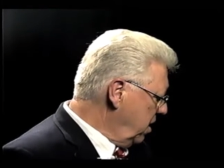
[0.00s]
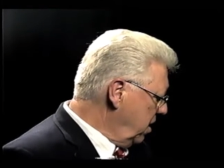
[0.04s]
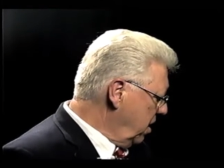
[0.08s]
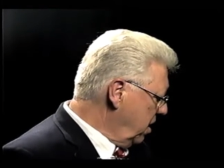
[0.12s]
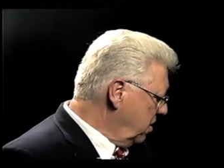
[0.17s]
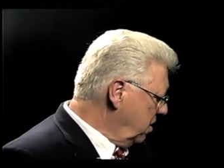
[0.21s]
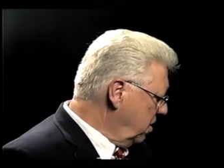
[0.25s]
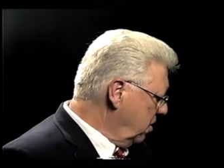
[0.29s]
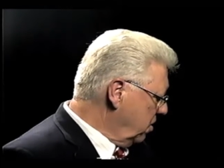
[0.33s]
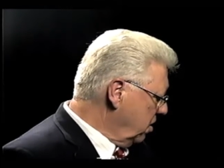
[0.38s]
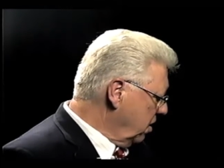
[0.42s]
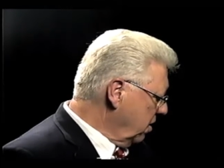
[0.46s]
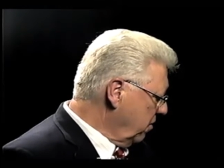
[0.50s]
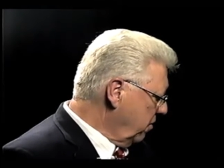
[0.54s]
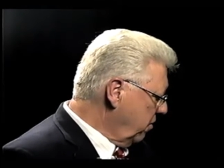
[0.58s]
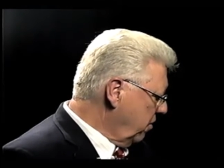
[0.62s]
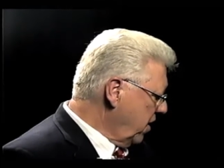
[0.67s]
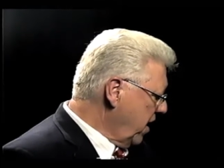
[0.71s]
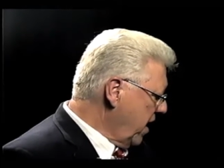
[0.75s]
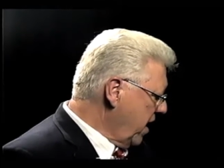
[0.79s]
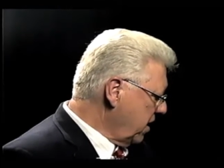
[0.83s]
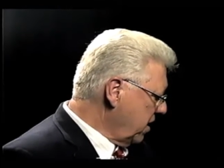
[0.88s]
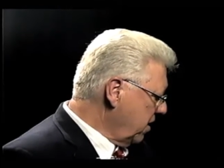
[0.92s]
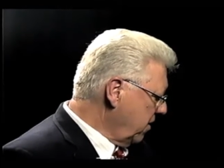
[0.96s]
and you took
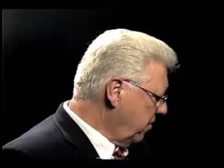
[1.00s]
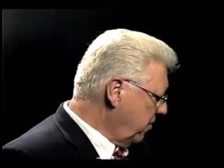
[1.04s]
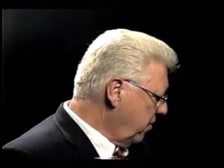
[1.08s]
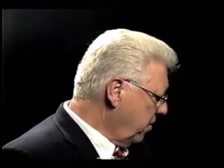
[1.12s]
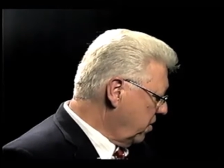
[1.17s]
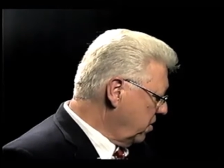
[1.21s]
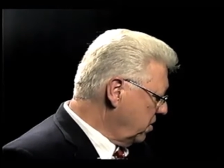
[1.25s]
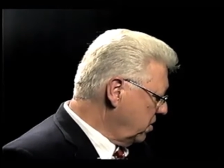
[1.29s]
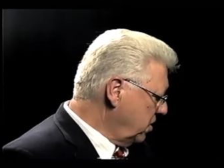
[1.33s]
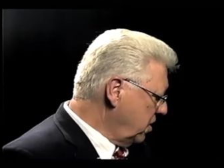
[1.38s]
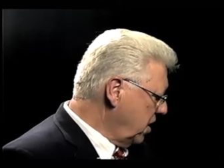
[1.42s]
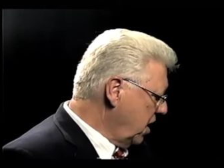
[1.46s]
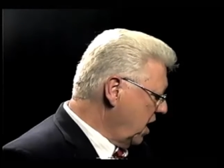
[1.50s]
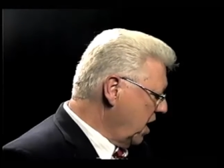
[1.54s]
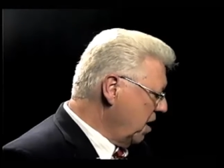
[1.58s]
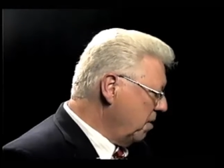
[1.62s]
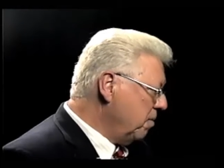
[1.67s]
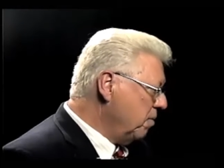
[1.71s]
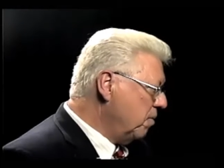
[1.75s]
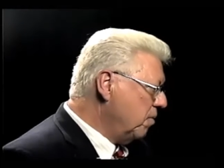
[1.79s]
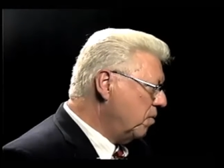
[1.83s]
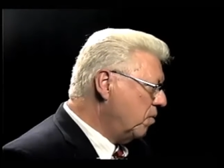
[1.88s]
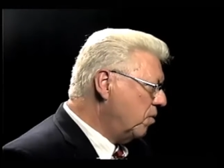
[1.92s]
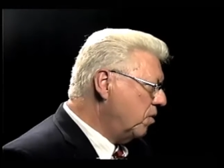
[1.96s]
flak the first
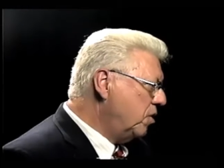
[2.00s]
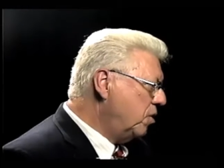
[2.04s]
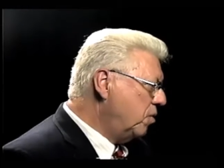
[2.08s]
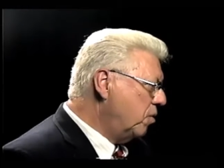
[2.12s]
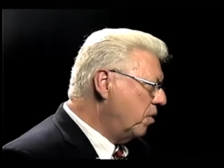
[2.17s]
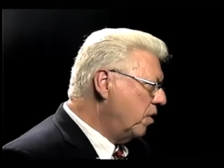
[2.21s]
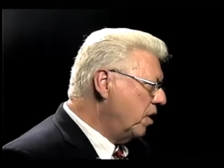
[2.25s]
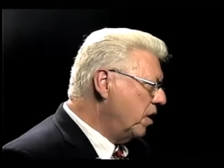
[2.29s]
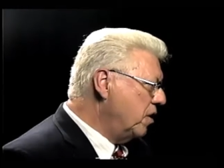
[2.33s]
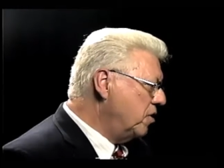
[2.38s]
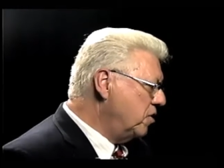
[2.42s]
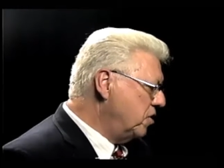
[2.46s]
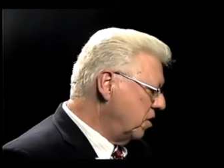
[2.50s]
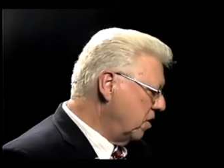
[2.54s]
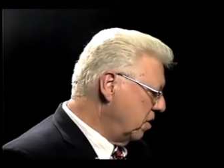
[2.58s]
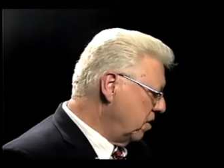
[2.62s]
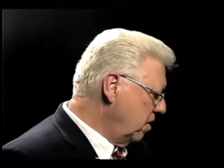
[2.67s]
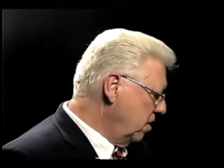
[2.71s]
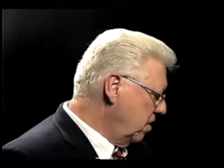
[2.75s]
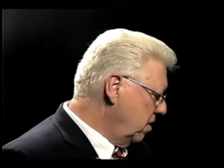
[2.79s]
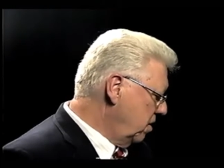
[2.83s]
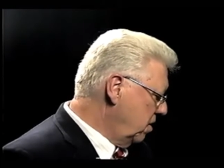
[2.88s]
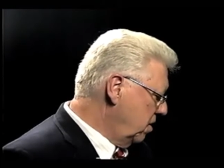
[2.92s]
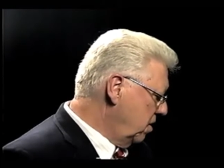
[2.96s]
time, you were
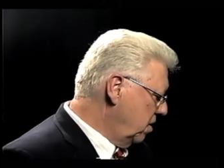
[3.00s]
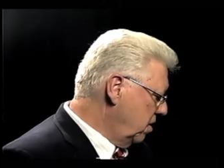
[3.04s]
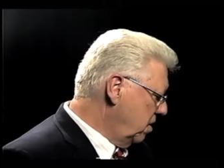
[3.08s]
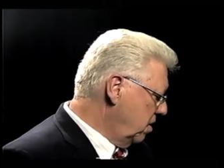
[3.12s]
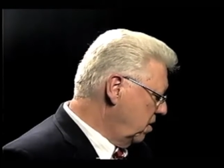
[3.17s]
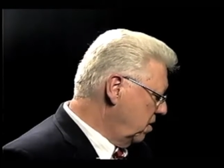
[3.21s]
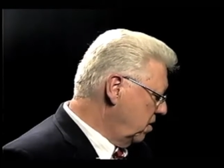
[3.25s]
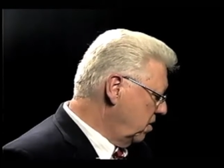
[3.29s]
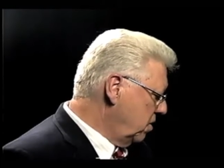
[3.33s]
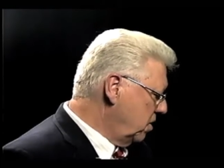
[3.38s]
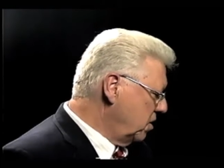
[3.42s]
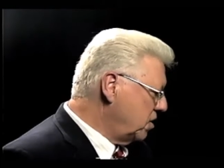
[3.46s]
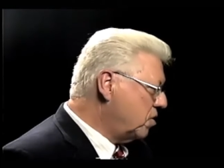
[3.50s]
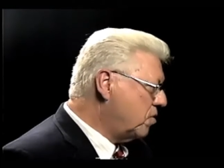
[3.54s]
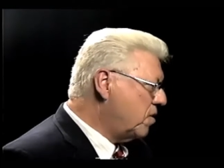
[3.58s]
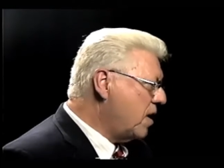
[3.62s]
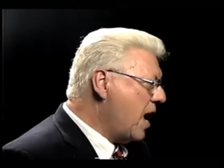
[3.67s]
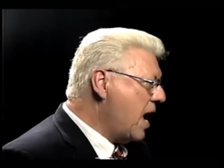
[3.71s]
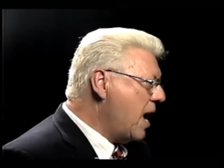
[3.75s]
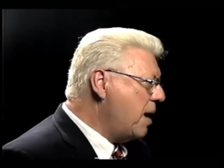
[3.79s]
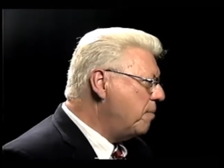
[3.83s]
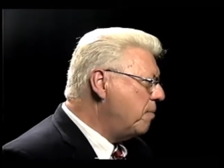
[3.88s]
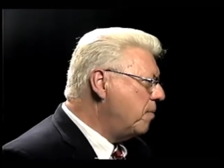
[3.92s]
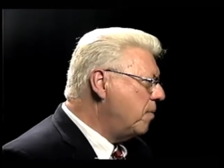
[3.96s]
injured.
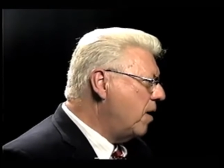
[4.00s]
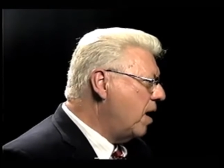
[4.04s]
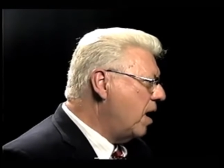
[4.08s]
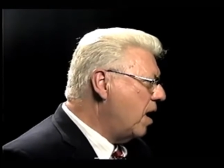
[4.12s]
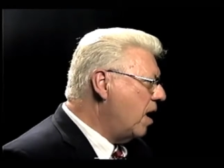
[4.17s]
Describe